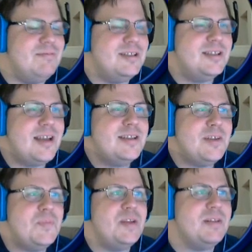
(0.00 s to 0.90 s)
discuss
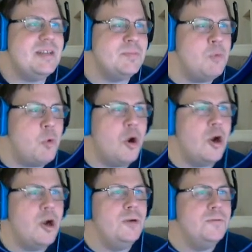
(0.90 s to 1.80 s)
something that's
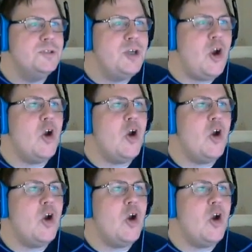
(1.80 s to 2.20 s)
more current.